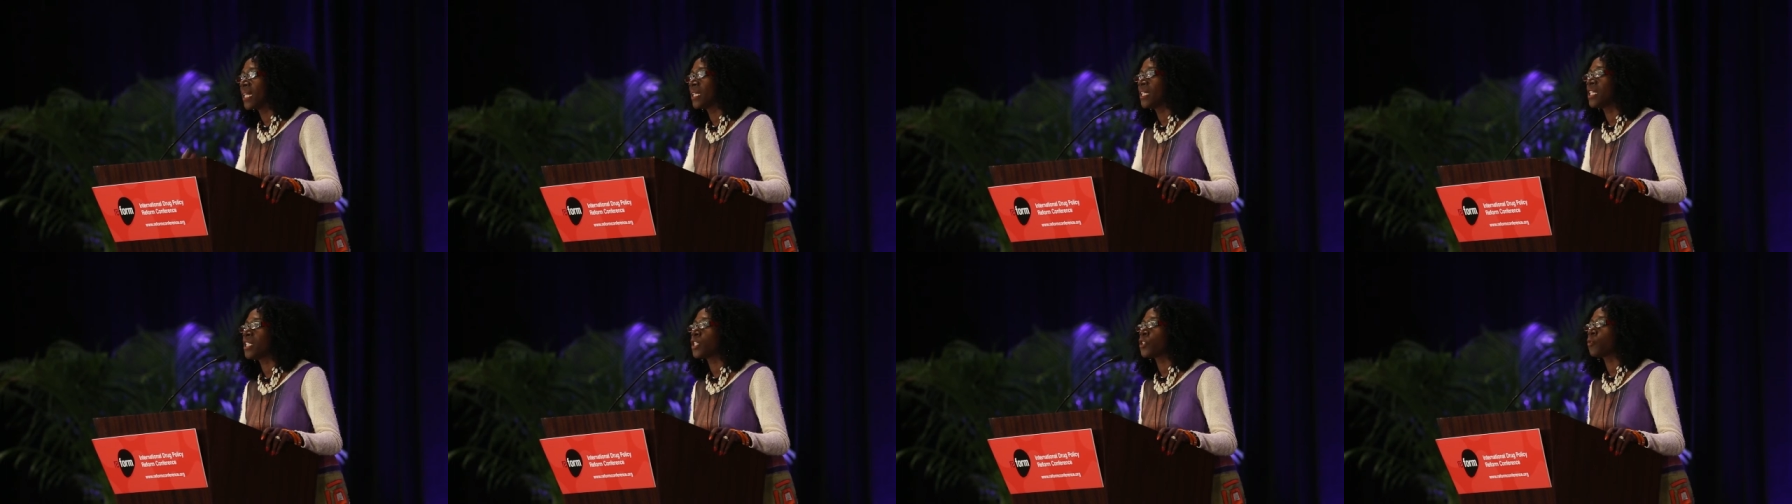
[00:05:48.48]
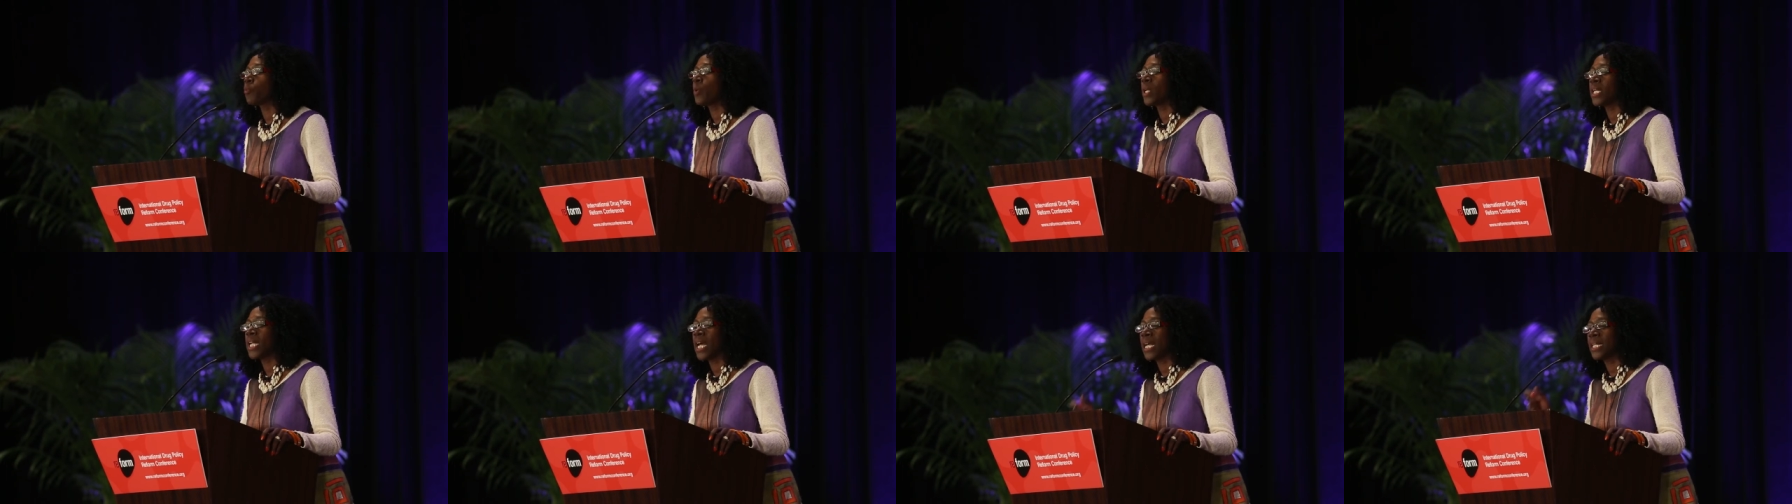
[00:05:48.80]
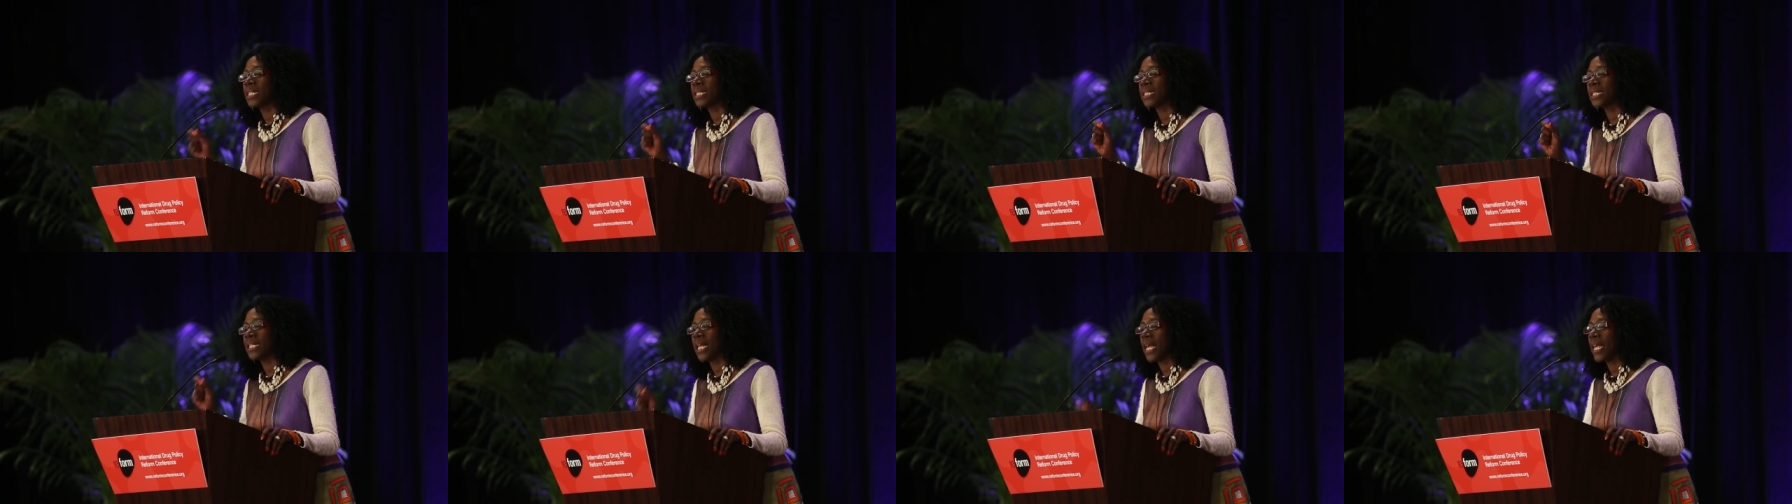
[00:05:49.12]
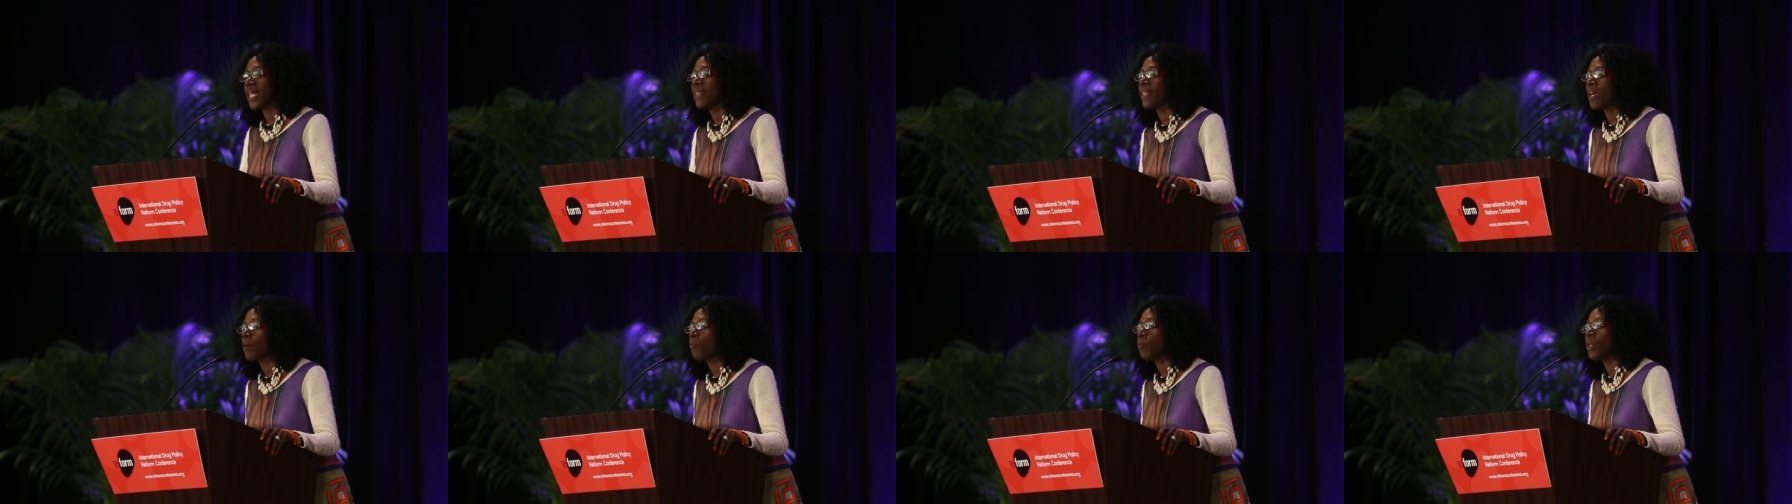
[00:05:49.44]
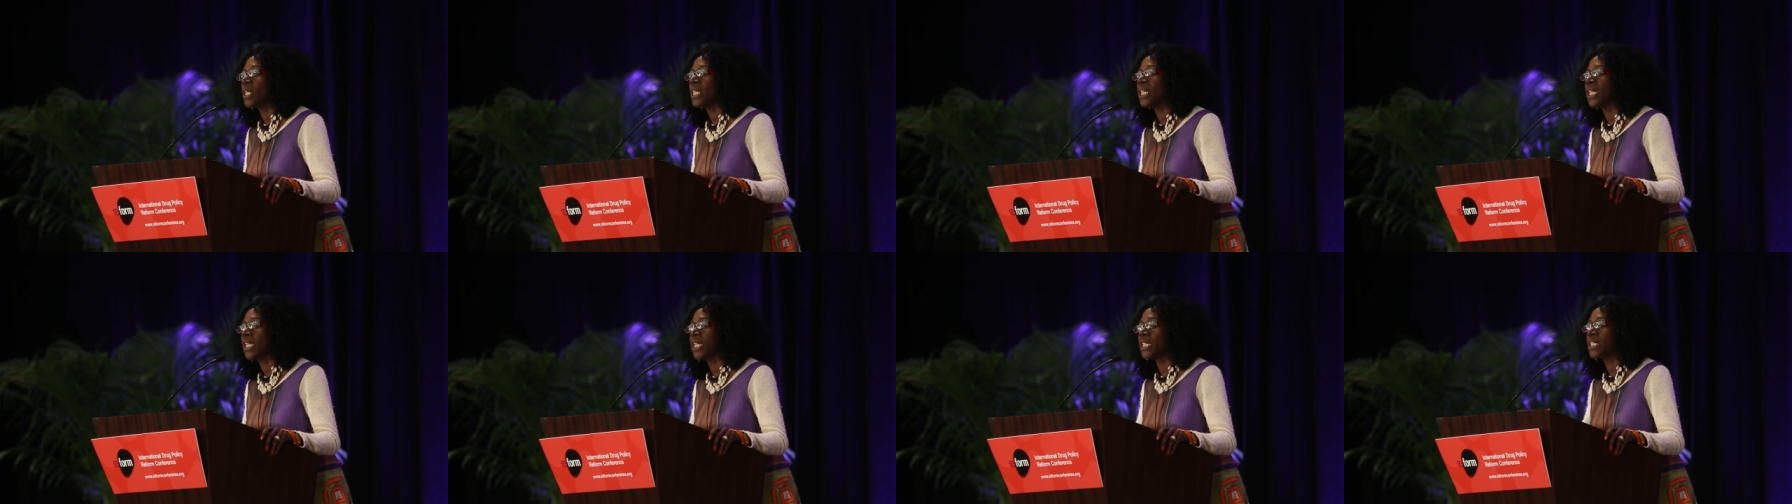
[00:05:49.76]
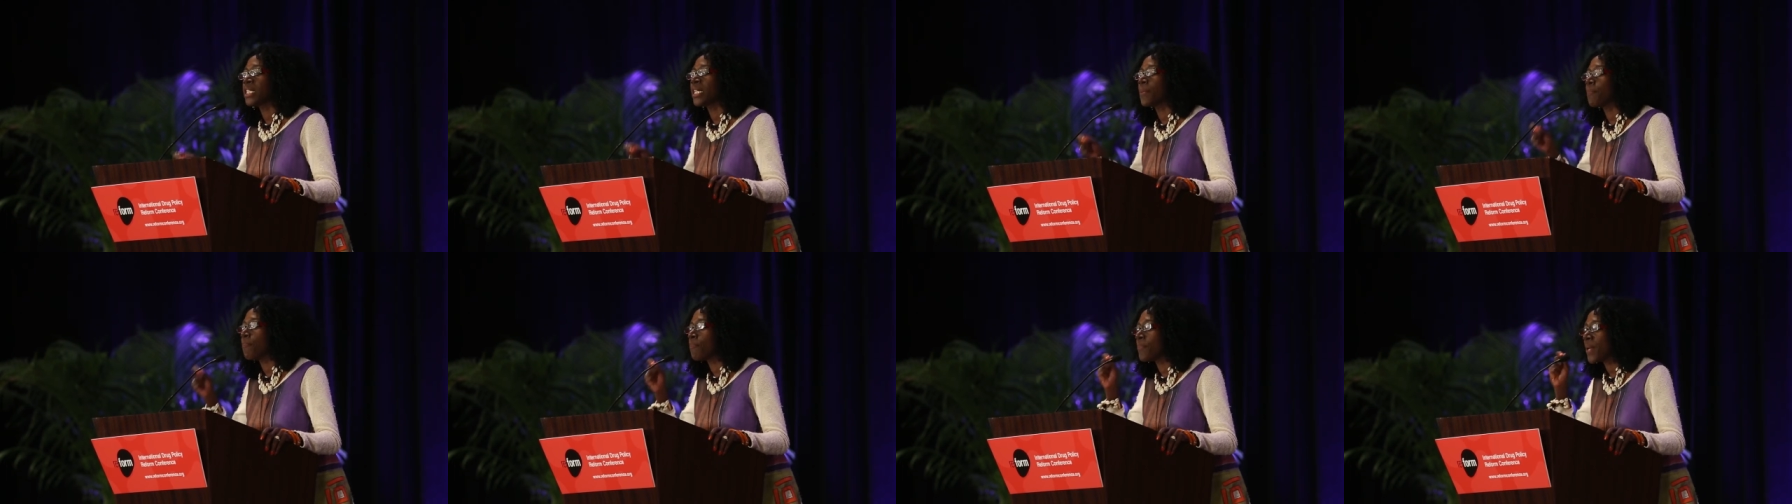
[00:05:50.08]
Ellis when I say that we
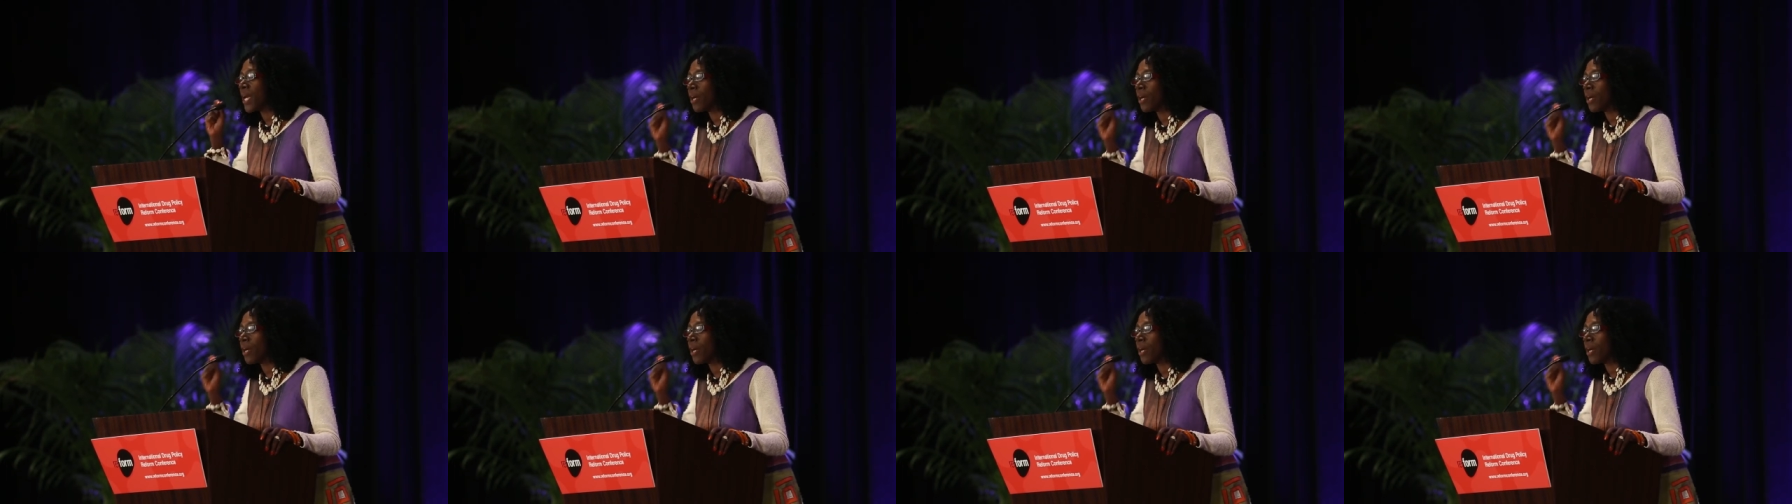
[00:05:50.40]
need to